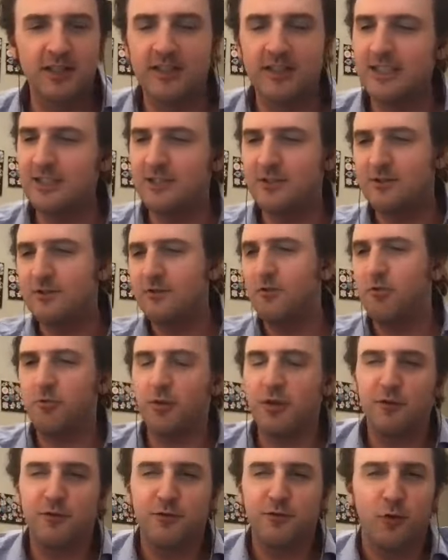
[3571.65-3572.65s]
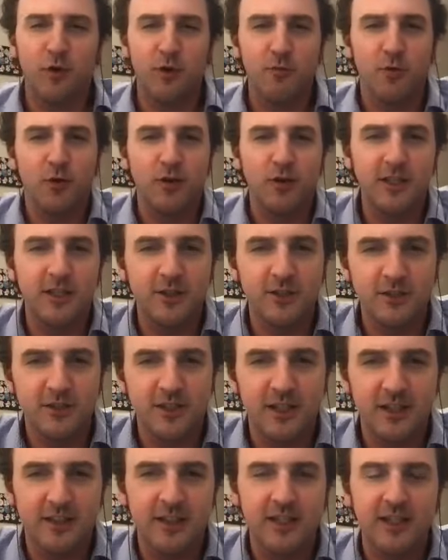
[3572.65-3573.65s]
least three or four more
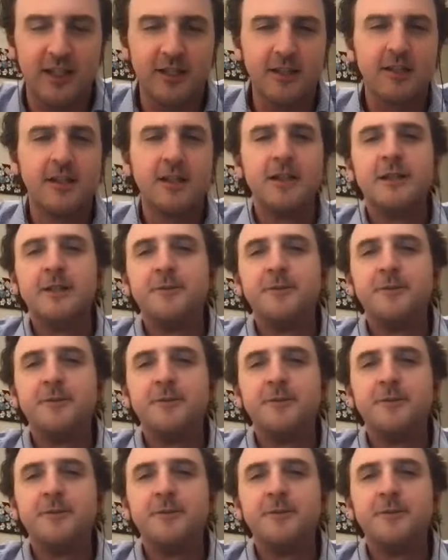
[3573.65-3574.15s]
years, I think.